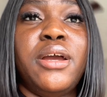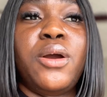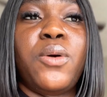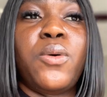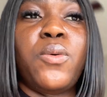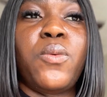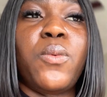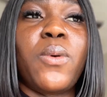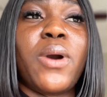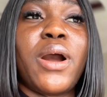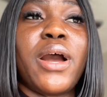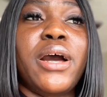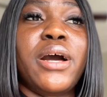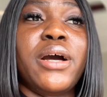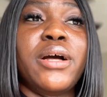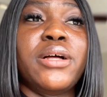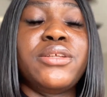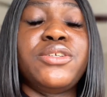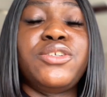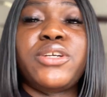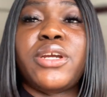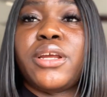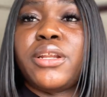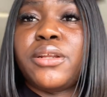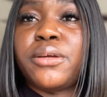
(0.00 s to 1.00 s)
while
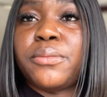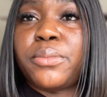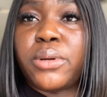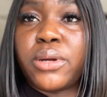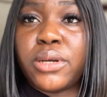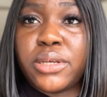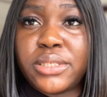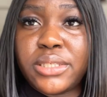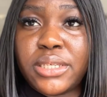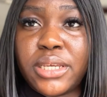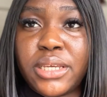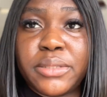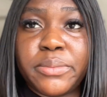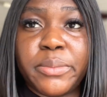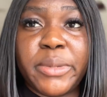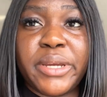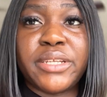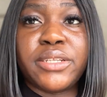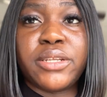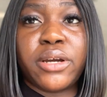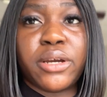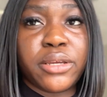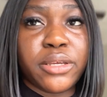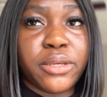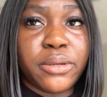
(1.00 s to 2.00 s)
trying to process my
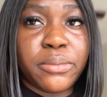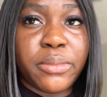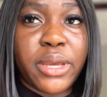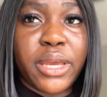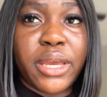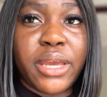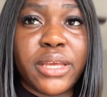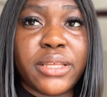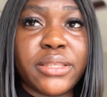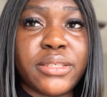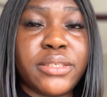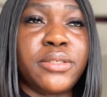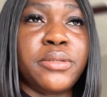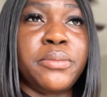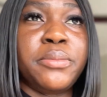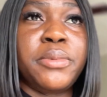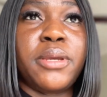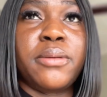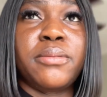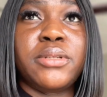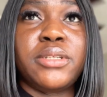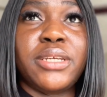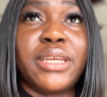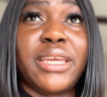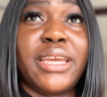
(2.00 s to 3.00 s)
documents to be
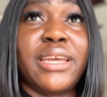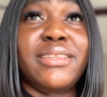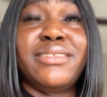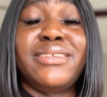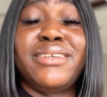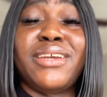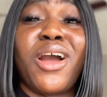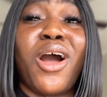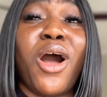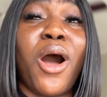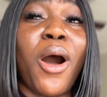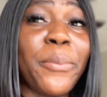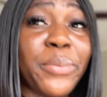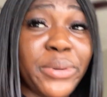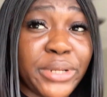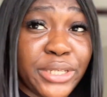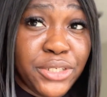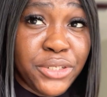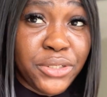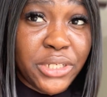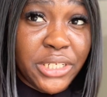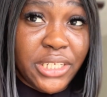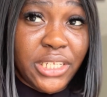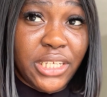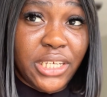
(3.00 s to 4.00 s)
able to get the
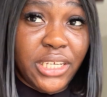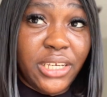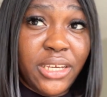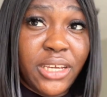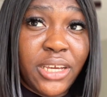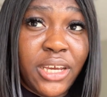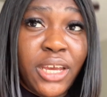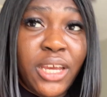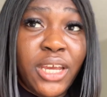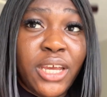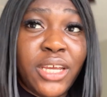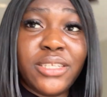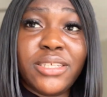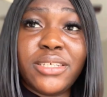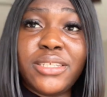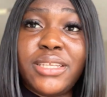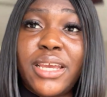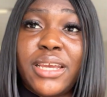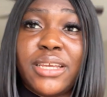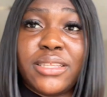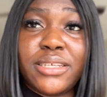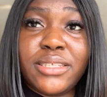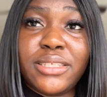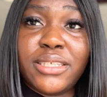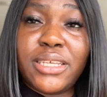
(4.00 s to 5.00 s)
opportunity to
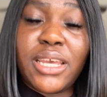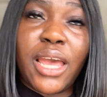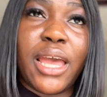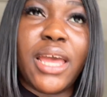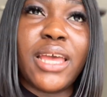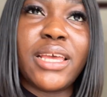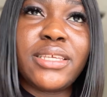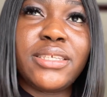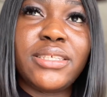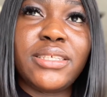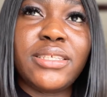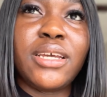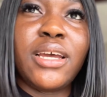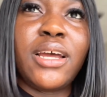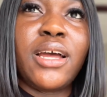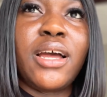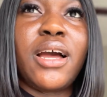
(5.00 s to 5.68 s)
take the test.